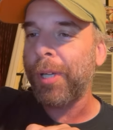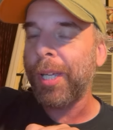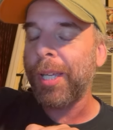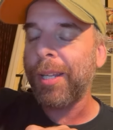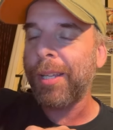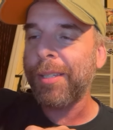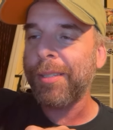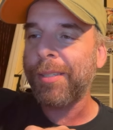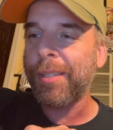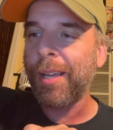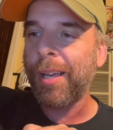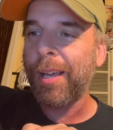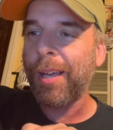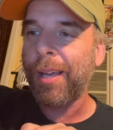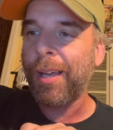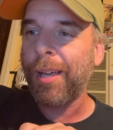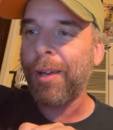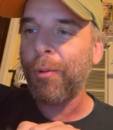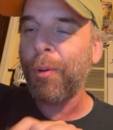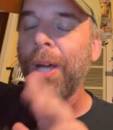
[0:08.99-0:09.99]
It is,
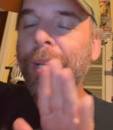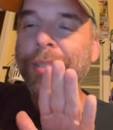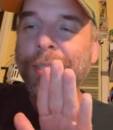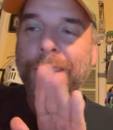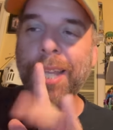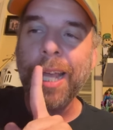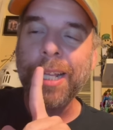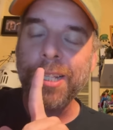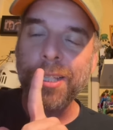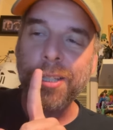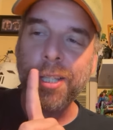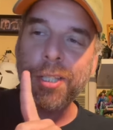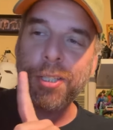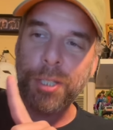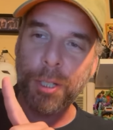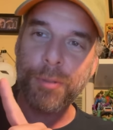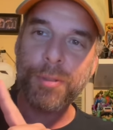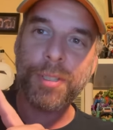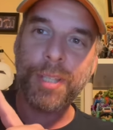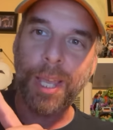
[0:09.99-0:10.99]
it's technically
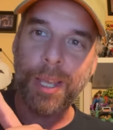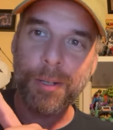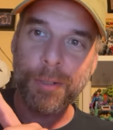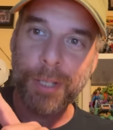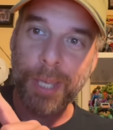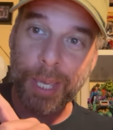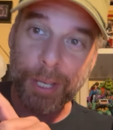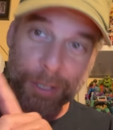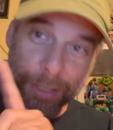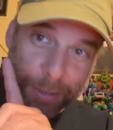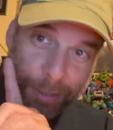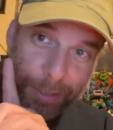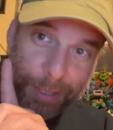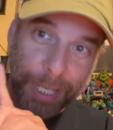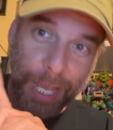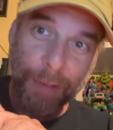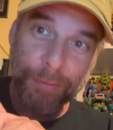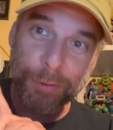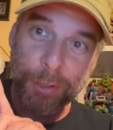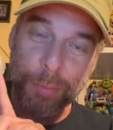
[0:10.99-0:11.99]
Tuesday, okay? Because it's
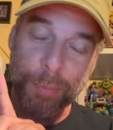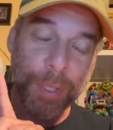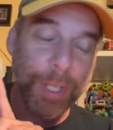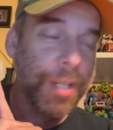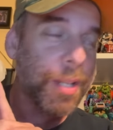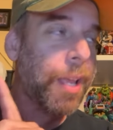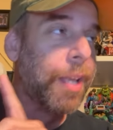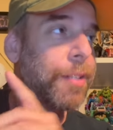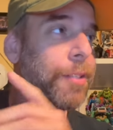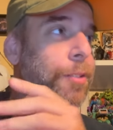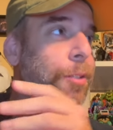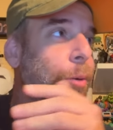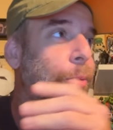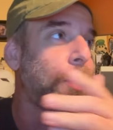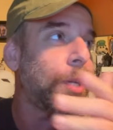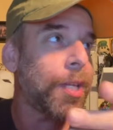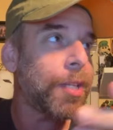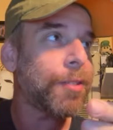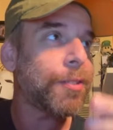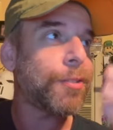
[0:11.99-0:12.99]
after midnight, so
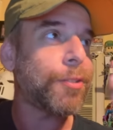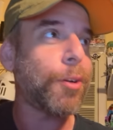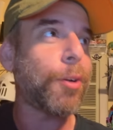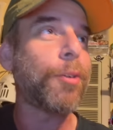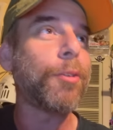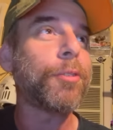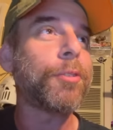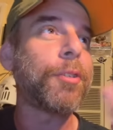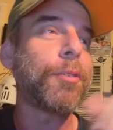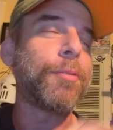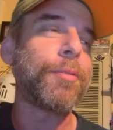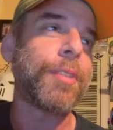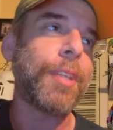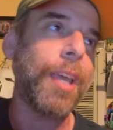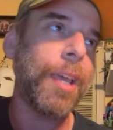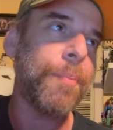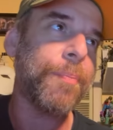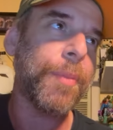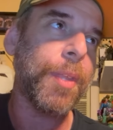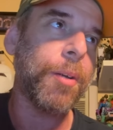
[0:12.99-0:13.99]
it is Turtle
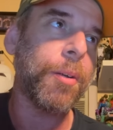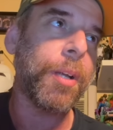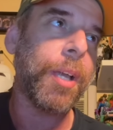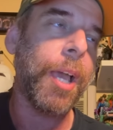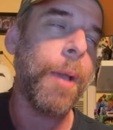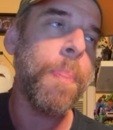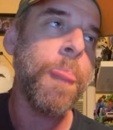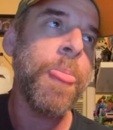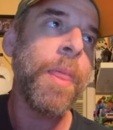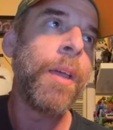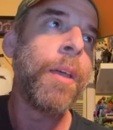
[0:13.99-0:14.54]
Tuesday, okay?